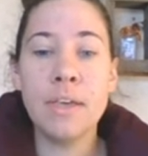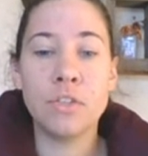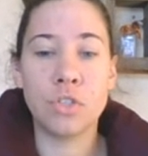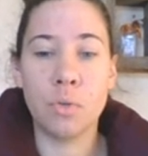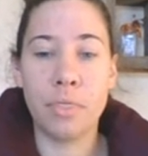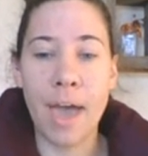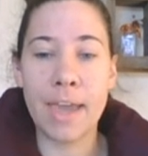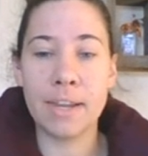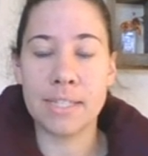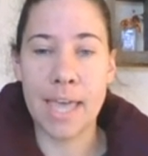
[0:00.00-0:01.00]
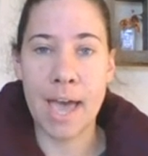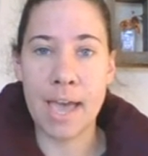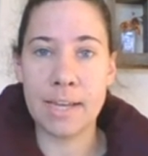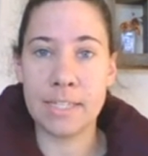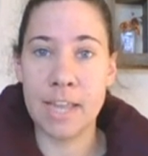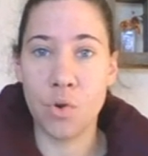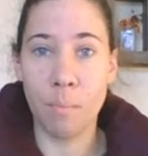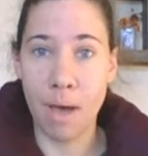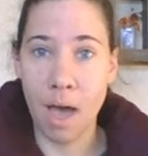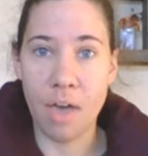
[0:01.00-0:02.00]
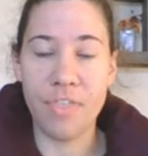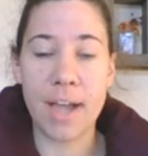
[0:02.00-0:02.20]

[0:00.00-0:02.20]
So that is that denouement.